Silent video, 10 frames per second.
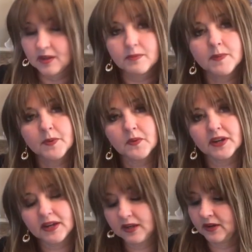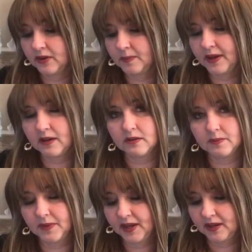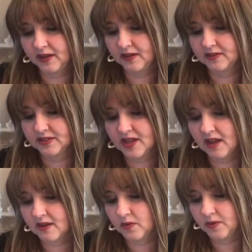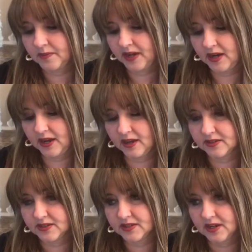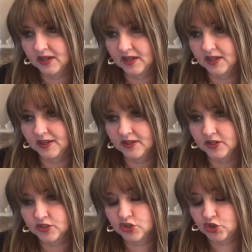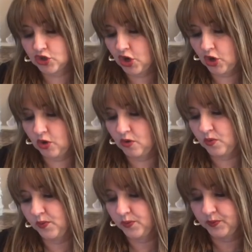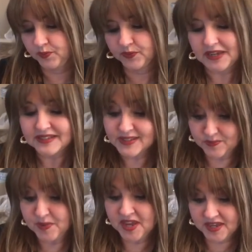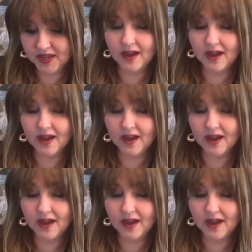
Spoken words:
people want to hear about my saga with my nails. So speaking